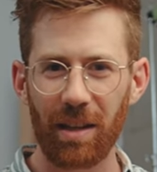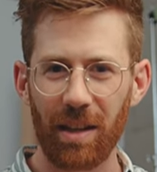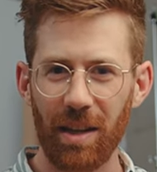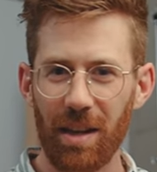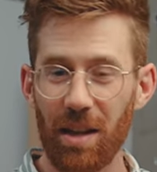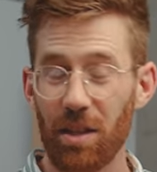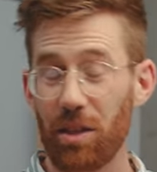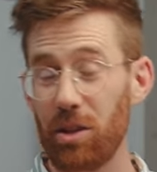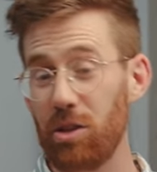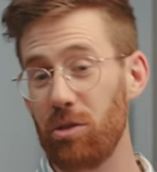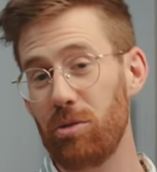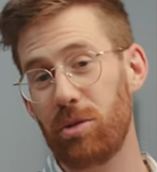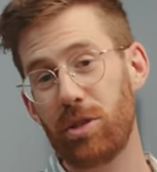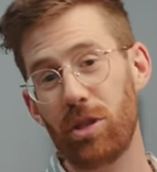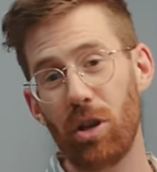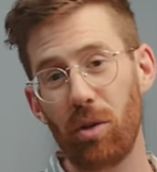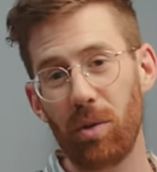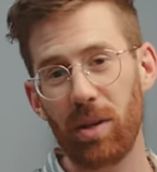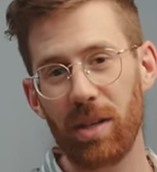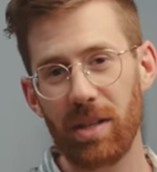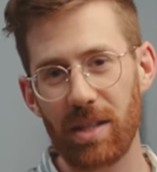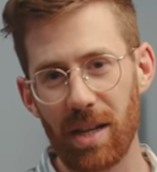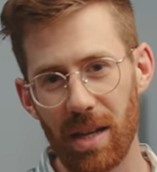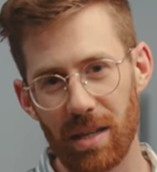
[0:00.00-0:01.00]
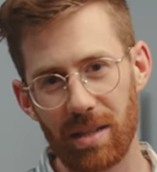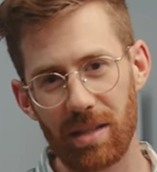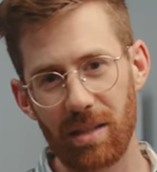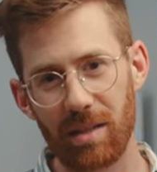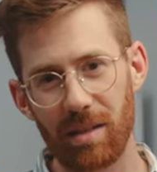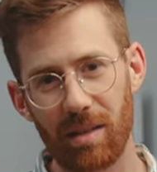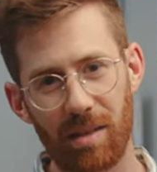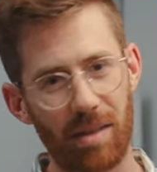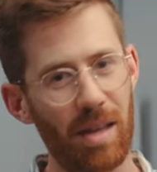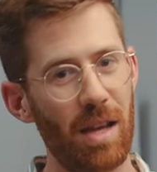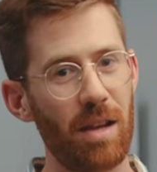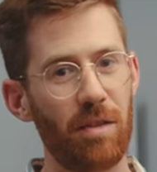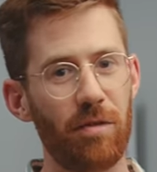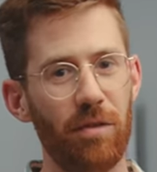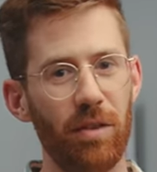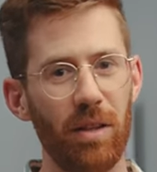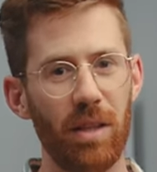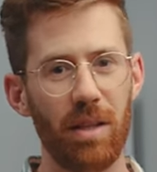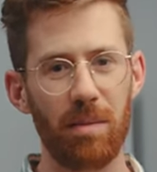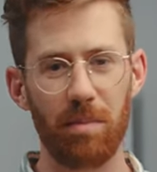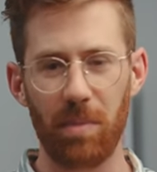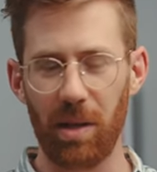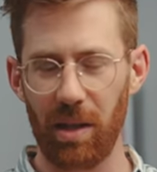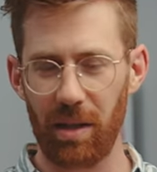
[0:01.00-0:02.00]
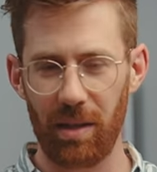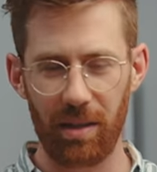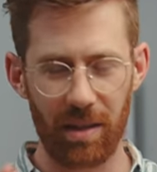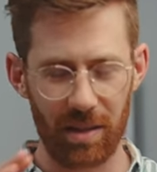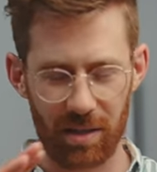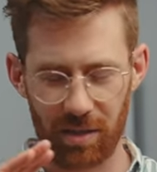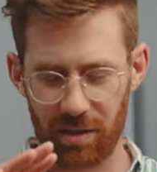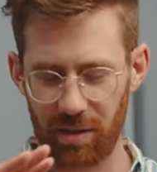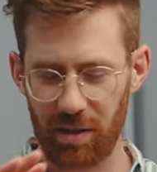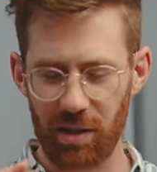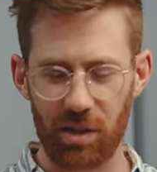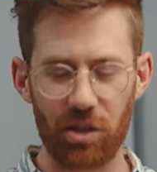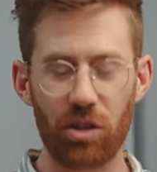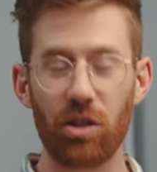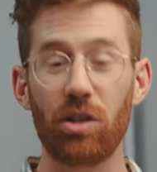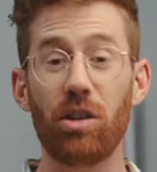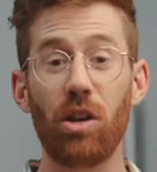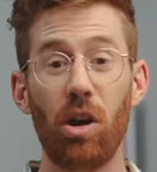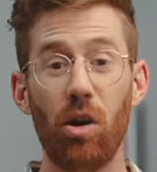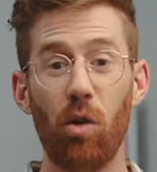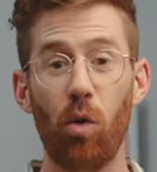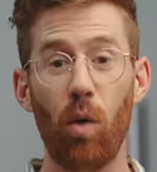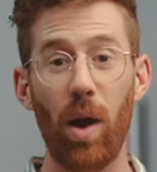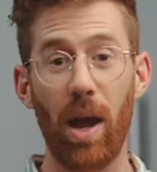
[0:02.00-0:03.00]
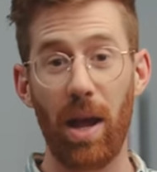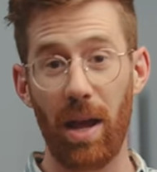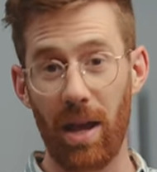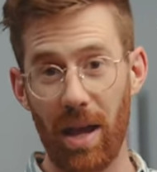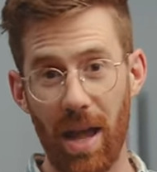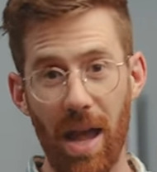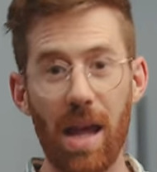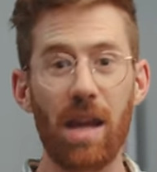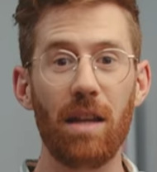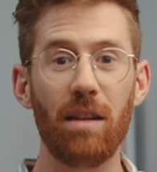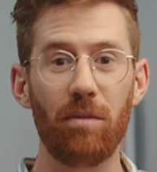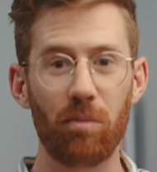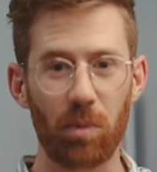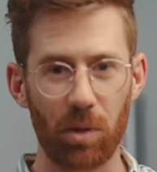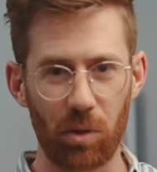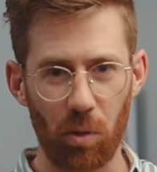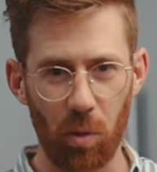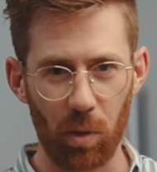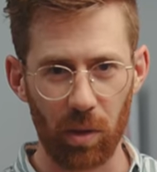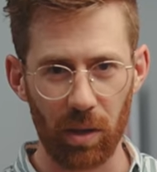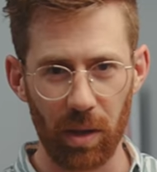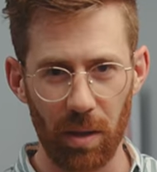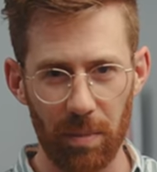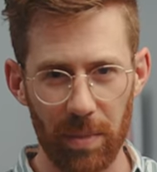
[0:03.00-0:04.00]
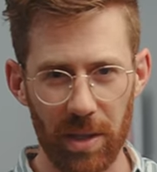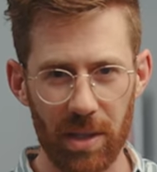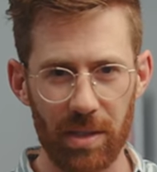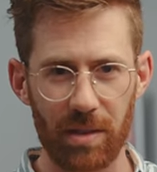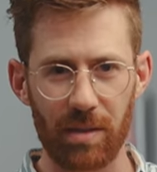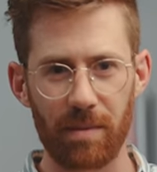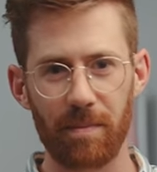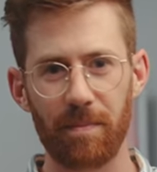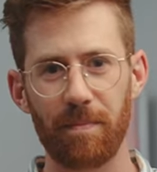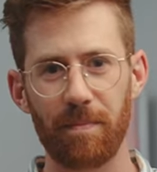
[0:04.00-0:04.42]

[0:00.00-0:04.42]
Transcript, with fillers: The new Sony doesn't, thankfully, but this should go away. I hate record limits.